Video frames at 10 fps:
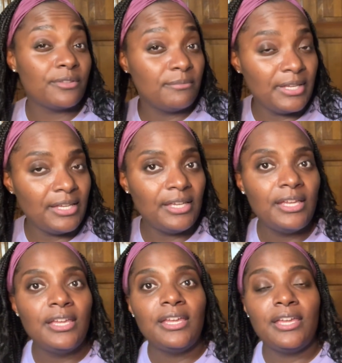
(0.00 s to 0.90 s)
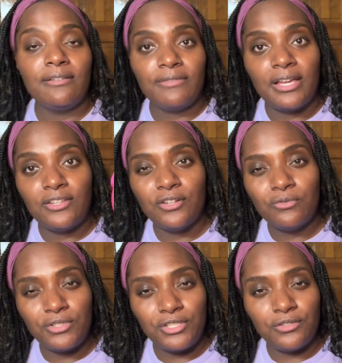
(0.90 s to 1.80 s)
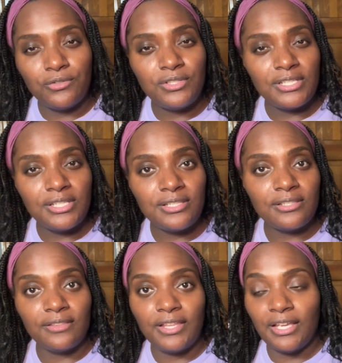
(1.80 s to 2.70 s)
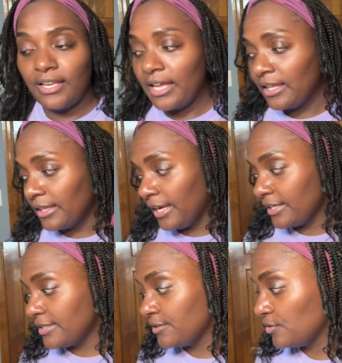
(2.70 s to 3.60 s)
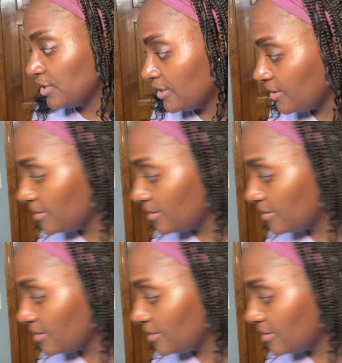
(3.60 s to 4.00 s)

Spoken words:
me. If I don't use this, then I like to just